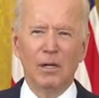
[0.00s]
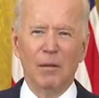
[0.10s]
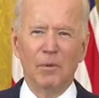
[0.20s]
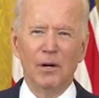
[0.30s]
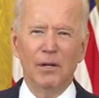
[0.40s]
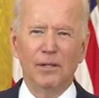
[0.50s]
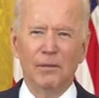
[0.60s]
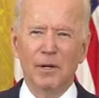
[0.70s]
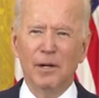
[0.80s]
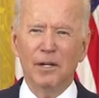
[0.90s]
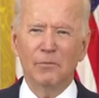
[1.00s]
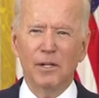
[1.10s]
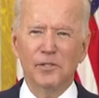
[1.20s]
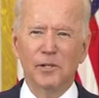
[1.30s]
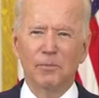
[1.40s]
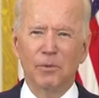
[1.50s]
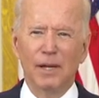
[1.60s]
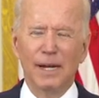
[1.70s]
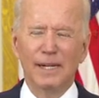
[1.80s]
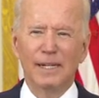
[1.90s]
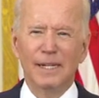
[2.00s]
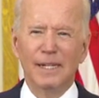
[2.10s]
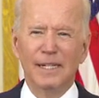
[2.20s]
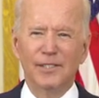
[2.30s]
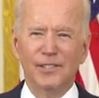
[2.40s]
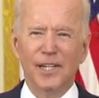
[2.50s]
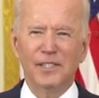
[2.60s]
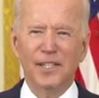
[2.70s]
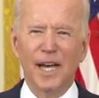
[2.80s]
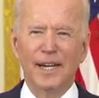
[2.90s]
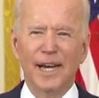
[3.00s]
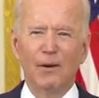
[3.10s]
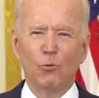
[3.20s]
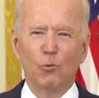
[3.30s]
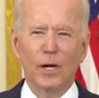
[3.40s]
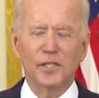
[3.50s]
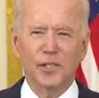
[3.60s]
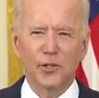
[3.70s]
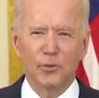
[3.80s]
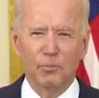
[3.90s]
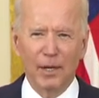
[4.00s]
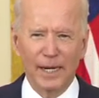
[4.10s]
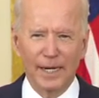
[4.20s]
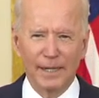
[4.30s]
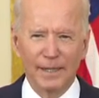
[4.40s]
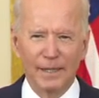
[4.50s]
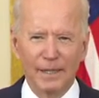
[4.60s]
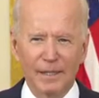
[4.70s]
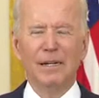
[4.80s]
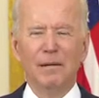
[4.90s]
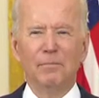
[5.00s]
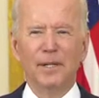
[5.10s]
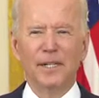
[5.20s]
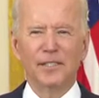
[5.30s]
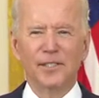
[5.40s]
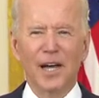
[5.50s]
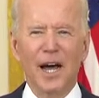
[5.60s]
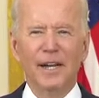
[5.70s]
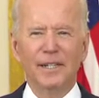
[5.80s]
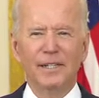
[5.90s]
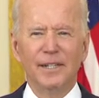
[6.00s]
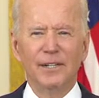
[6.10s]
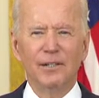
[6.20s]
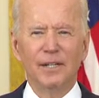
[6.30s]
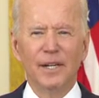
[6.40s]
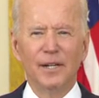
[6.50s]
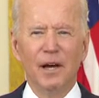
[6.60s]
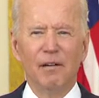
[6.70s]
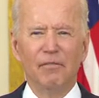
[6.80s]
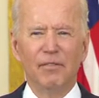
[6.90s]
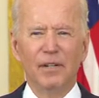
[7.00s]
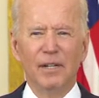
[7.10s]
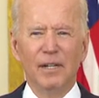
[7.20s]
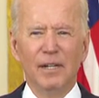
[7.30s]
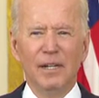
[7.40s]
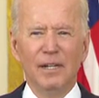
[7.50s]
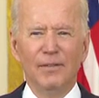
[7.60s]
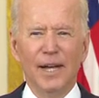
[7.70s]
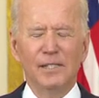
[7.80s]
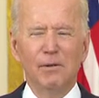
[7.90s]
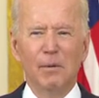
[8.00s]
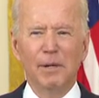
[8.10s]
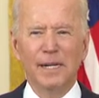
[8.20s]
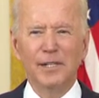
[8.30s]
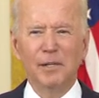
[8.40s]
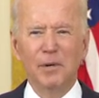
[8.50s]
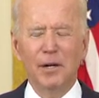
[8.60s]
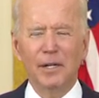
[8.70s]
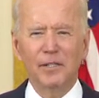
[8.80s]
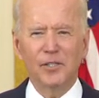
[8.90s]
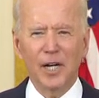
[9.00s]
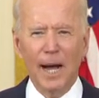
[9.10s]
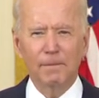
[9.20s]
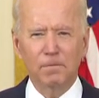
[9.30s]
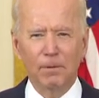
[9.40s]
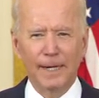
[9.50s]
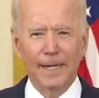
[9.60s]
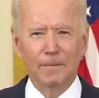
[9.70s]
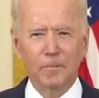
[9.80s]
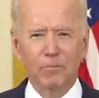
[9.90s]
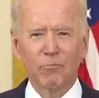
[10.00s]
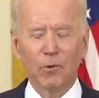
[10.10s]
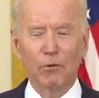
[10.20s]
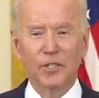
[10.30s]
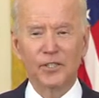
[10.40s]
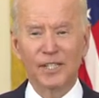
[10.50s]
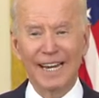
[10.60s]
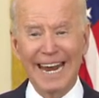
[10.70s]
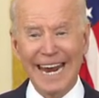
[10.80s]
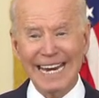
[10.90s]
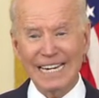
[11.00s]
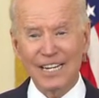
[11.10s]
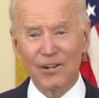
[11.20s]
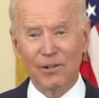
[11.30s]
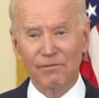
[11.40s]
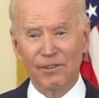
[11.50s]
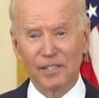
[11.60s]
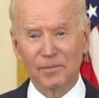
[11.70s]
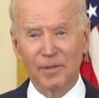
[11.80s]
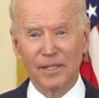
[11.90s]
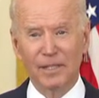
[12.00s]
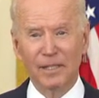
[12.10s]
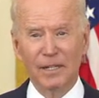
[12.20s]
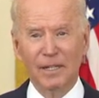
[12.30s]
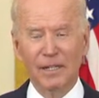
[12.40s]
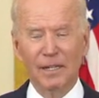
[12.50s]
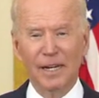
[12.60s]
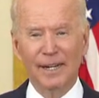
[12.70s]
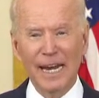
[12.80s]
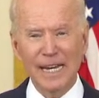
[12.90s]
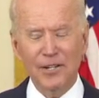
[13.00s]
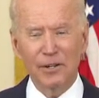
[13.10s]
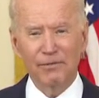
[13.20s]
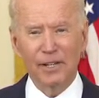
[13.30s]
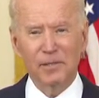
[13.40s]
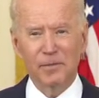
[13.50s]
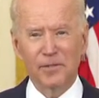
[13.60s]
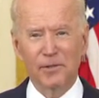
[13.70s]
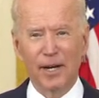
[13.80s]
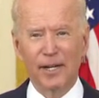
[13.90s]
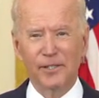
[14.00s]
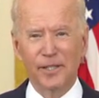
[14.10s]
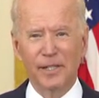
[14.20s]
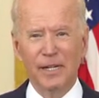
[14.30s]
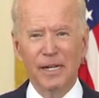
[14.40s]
The American Rescue Plan is just that, a rescue plan. But it's not nearly enough. That's why we need the American Jobs Plan, which is an eight-year investment, an eight-year investment strategy,